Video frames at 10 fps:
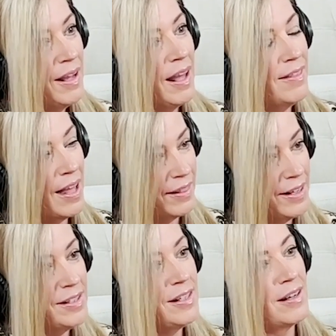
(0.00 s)
And that
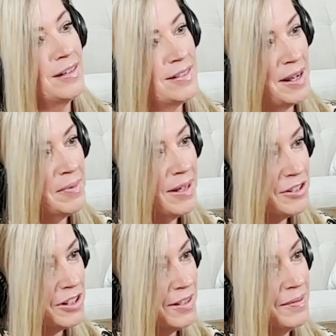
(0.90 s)
leads to
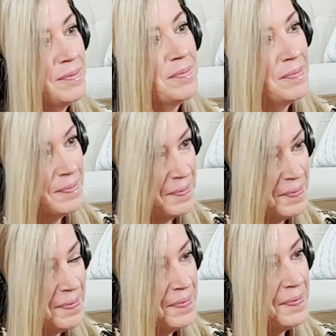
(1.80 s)
contamination. I see.